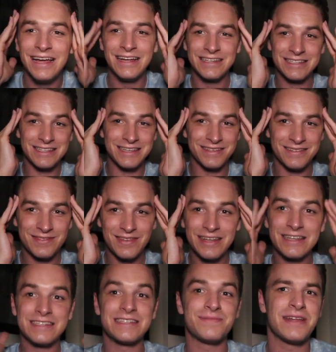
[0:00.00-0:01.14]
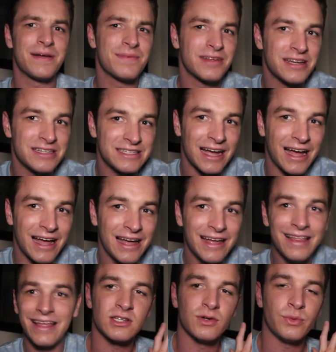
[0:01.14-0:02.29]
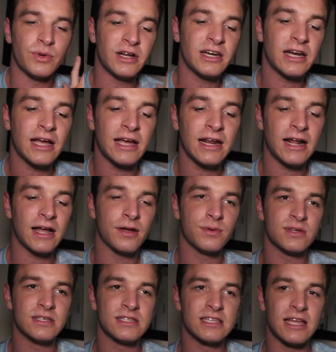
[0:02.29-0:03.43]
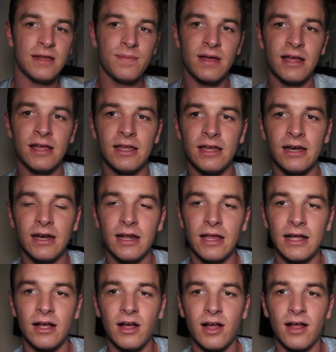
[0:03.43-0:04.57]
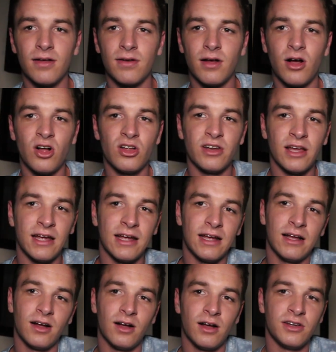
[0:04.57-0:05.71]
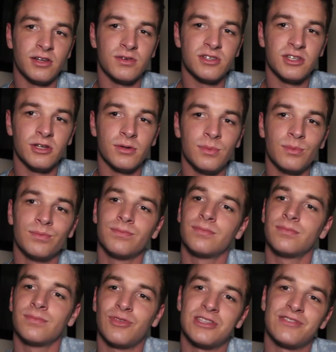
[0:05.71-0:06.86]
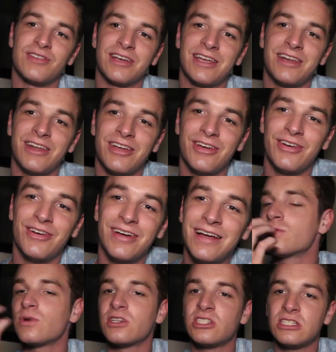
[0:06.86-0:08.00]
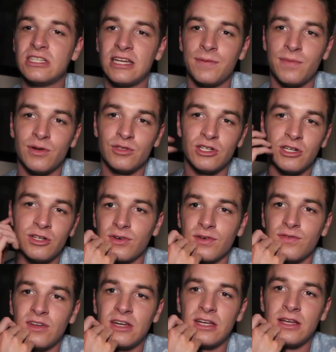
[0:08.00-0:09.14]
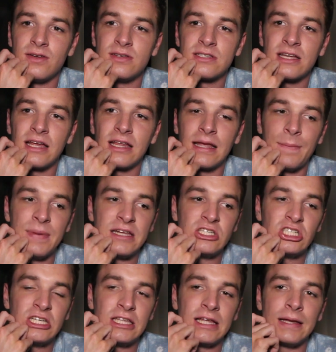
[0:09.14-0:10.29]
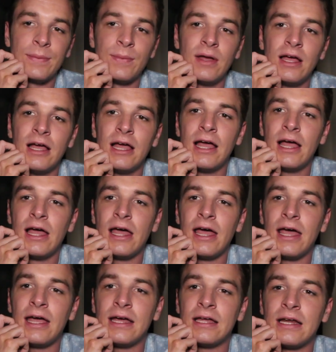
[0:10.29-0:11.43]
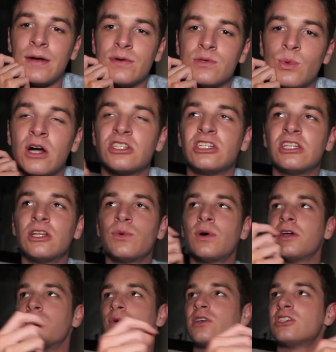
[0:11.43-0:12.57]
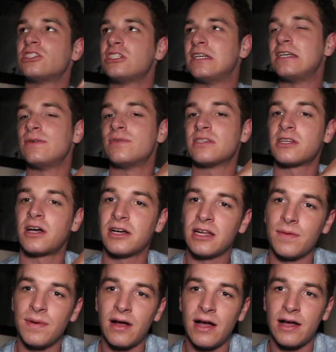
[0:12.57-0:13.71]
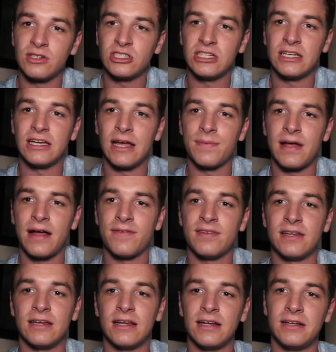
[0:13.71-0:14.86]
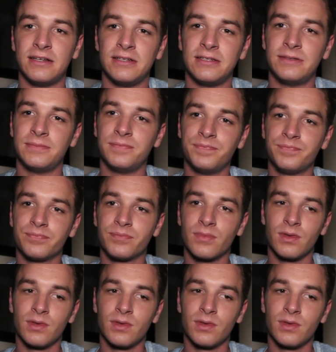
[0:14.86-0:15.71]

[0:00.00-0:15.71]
excuse me, does this mean I'm gonna die? Like, so one night I was in bed, like, all night on YouTube. What's fucking new? I was watching Tana Mojo, her videos, kind of like binging them. And I was watching the one where she was talking about how she kept having, what are